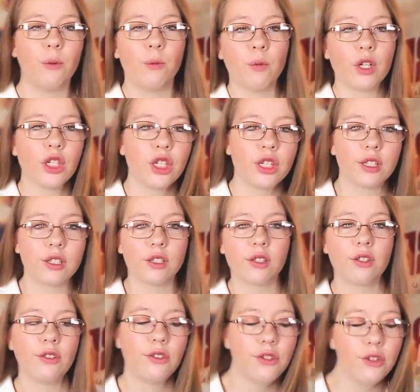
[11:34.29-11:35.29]
We're
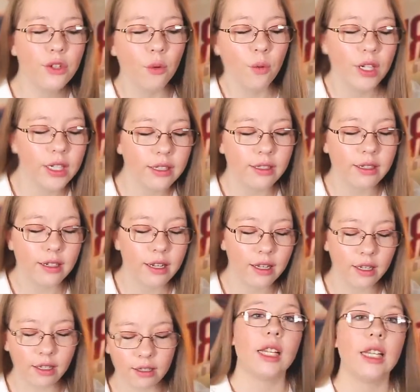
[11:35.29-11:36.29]
just doing it
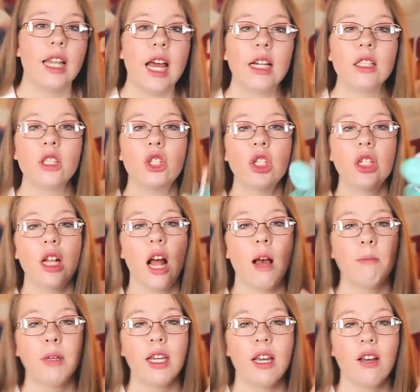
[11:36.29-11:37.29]
today. Next, she got
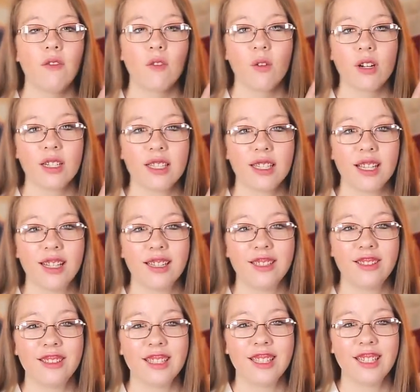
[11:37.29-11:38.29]
me, of course, a
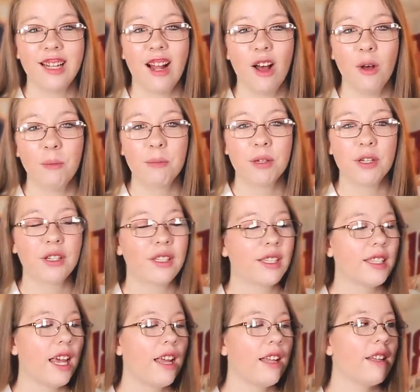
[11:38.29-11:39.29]
little cup
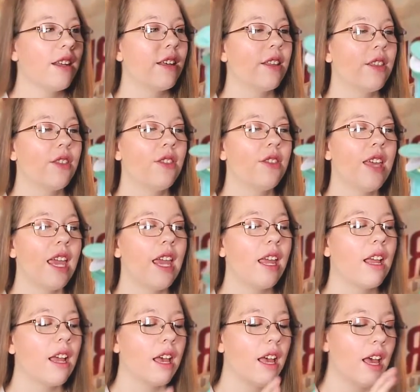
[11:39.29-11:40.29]
set
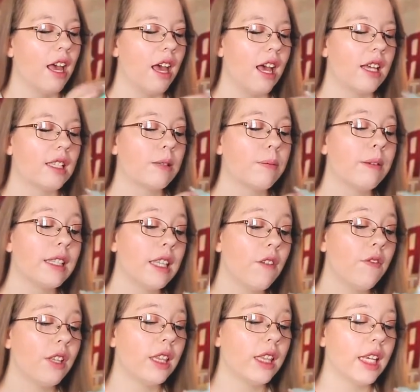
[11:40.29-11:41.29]
thing.
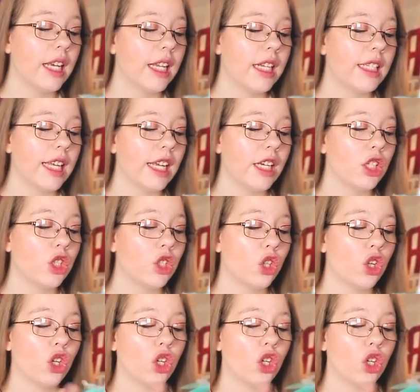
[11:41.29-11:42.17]
Specifically, it is a sugar